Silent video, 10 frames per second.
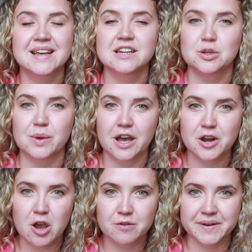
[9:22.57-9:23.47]
doing an
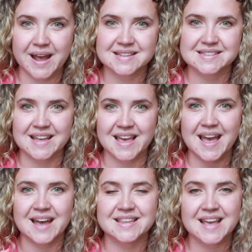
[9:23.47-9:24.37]
overnight stay
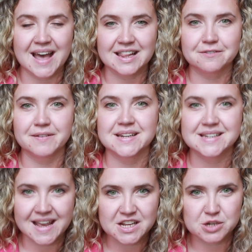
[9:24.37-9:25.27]
at the Elephant
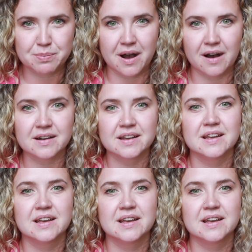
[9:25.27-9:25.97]
Nature Park,